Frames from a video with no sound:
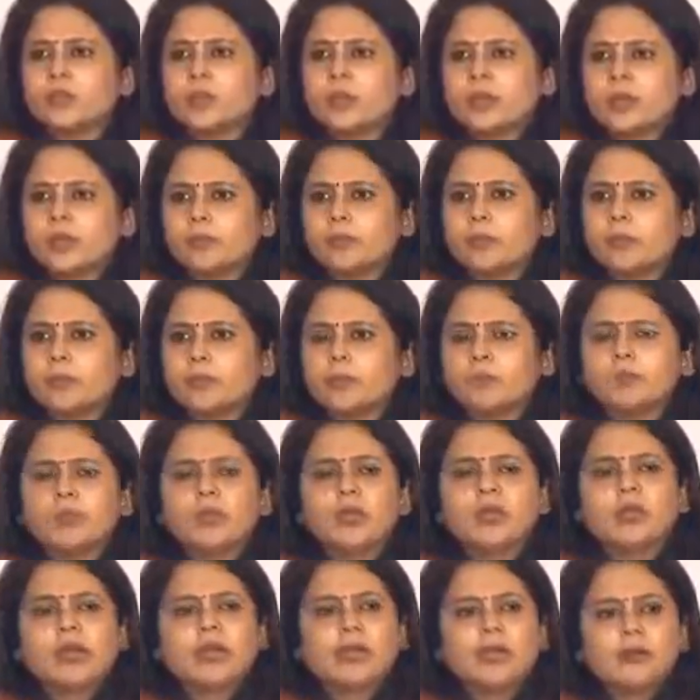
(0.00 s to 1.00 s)
you're able to
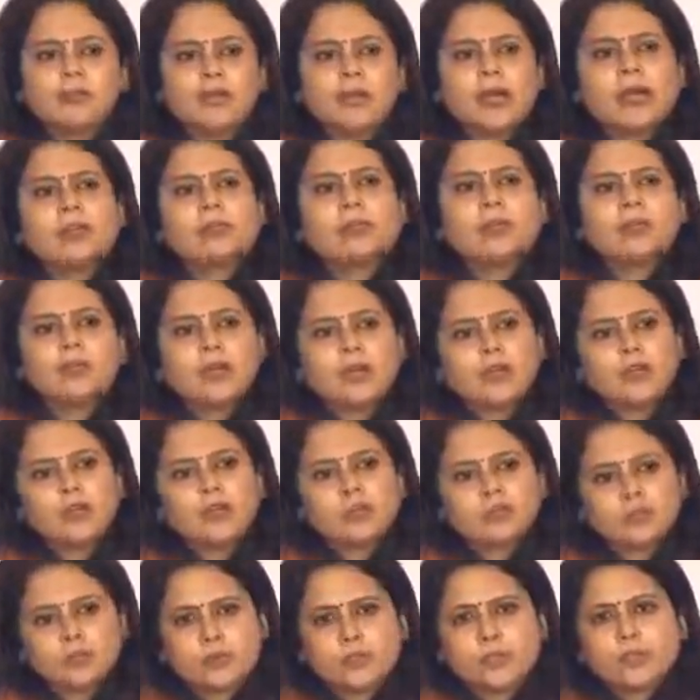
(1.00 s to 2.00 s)
imbibe the
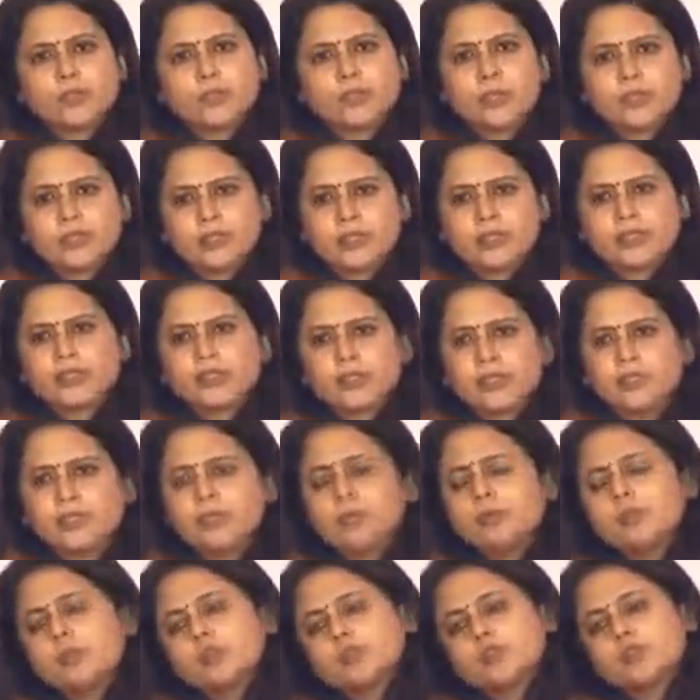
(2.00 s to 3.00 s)
values of the organization in the
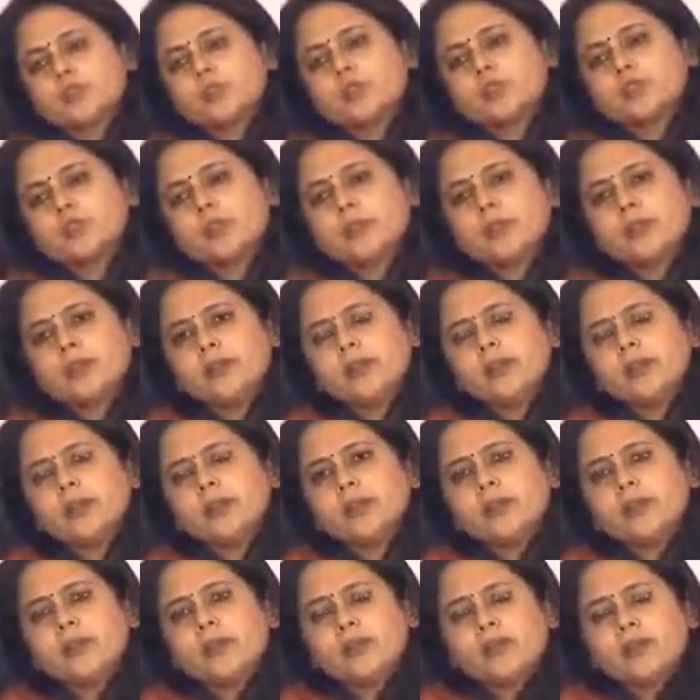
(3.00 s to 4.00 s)
person as well.
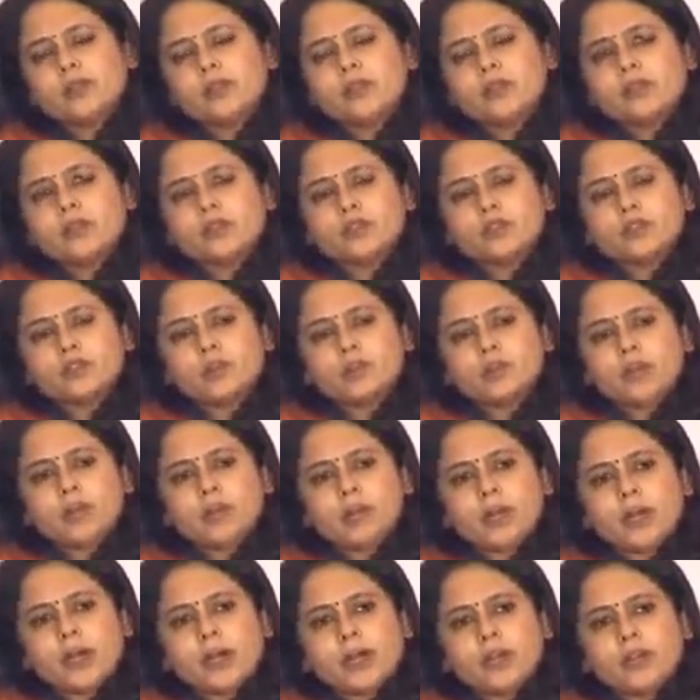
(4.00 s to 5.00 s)
So
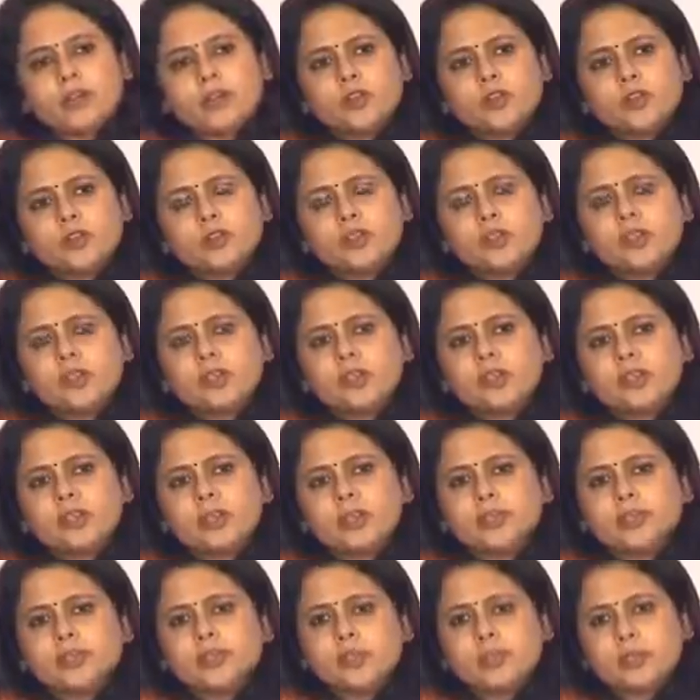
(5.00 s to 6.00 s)
I don't think there
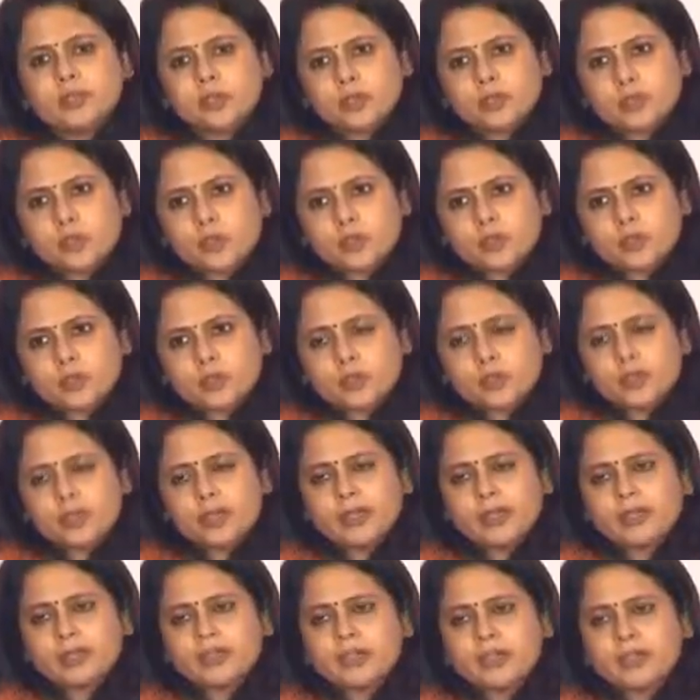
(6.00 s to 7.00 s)
is a mismatch, but
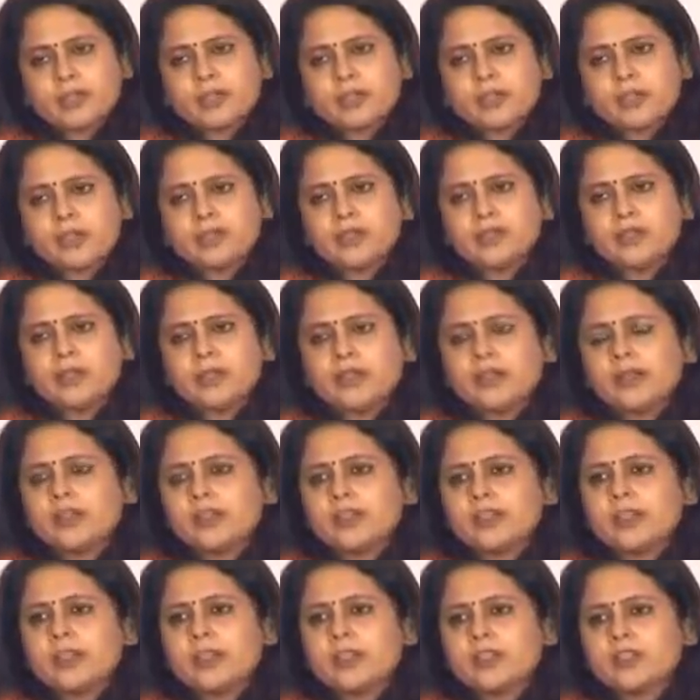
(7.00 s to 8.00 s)

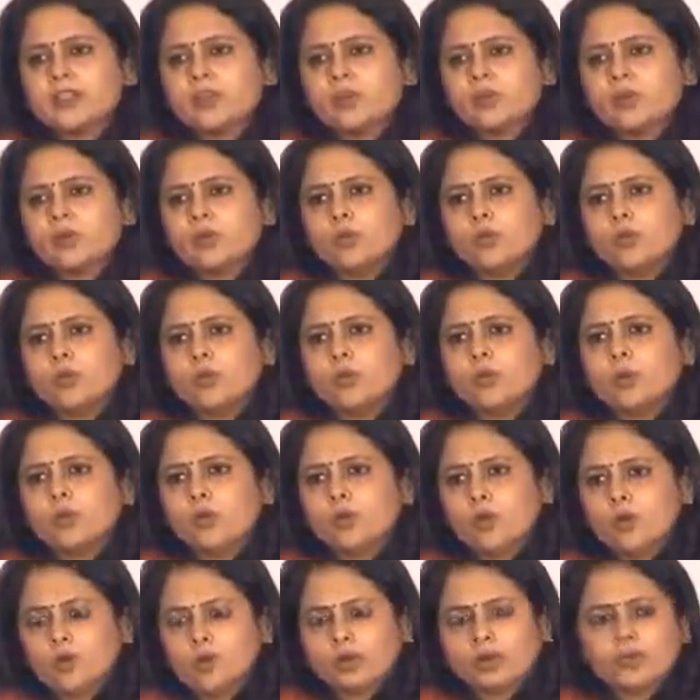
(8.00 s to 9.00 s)
it takes a whole
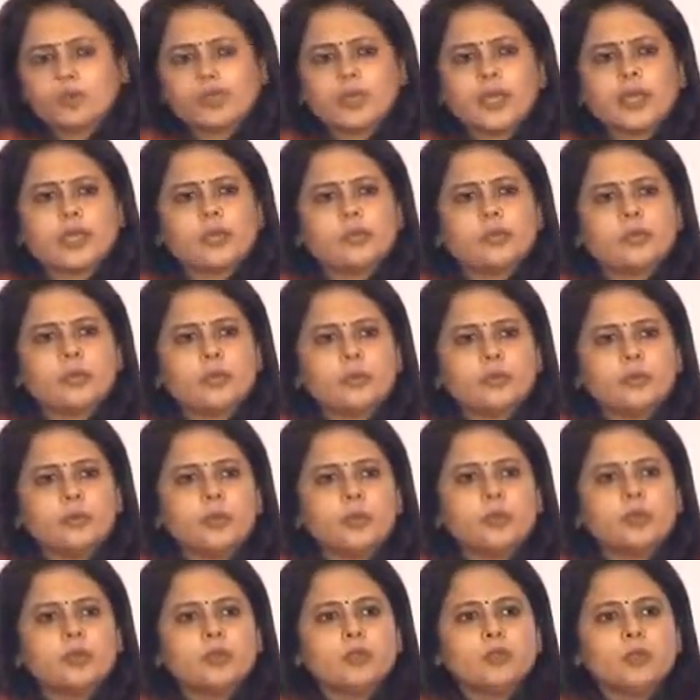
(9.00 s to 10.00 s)
lot of time to be
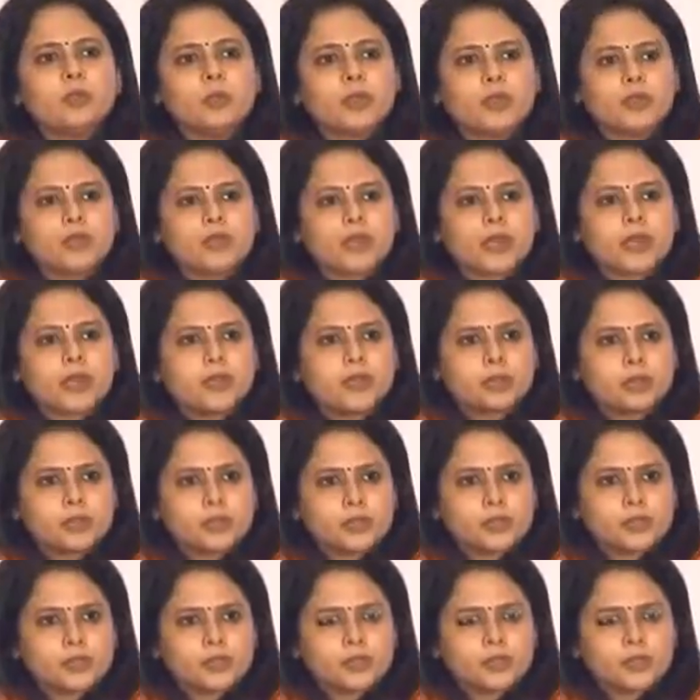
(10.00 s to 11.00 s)
able to understand the
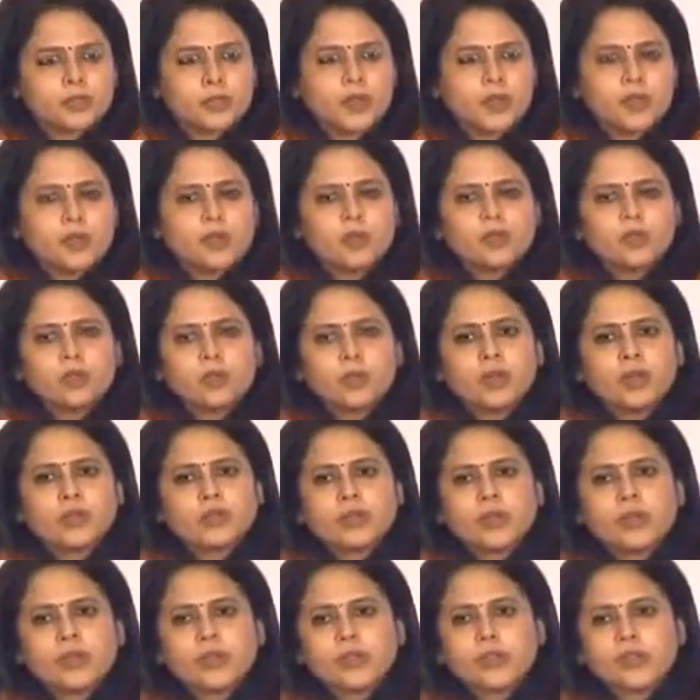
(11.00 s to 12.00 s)
person. For us,
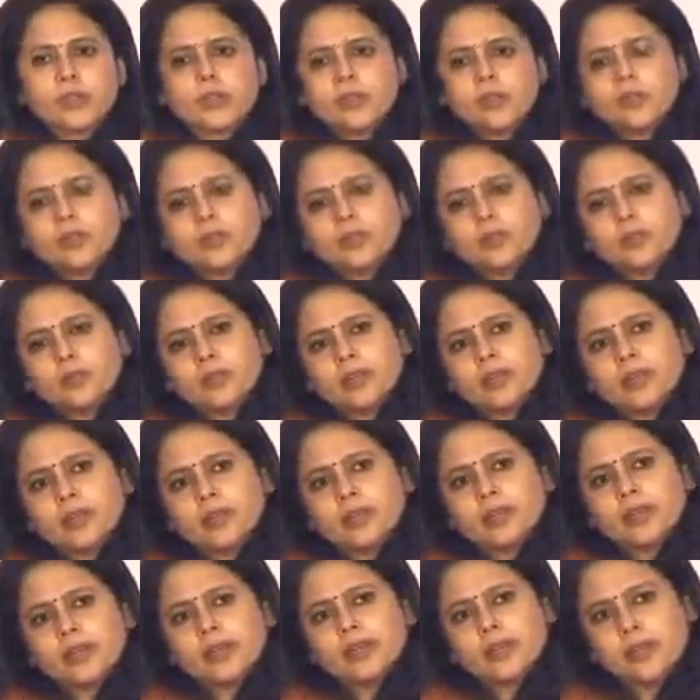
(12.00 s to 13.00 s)
understanding the person,
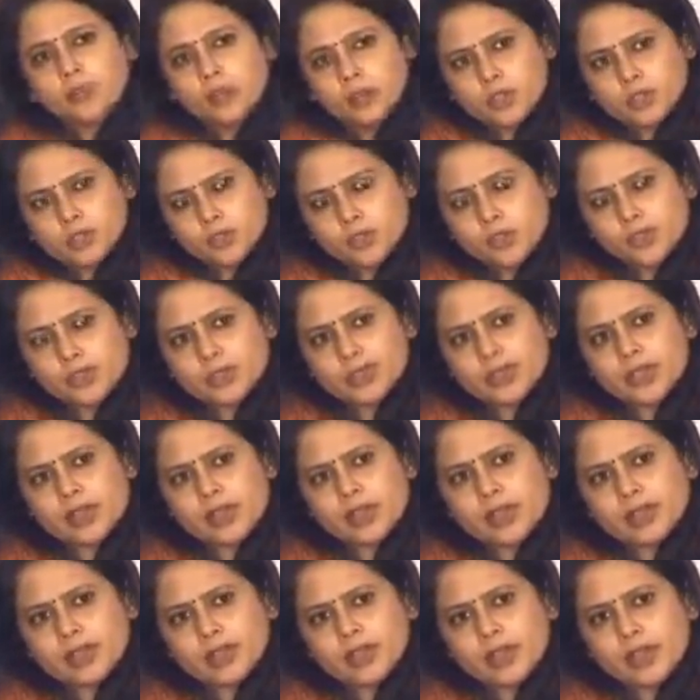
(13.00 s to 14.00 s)
individual,
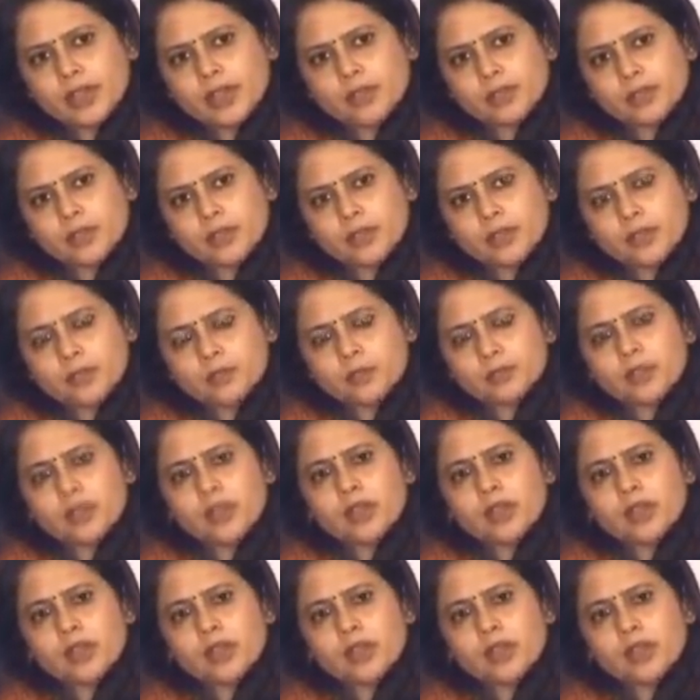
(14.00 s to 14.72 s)
understanding the value system,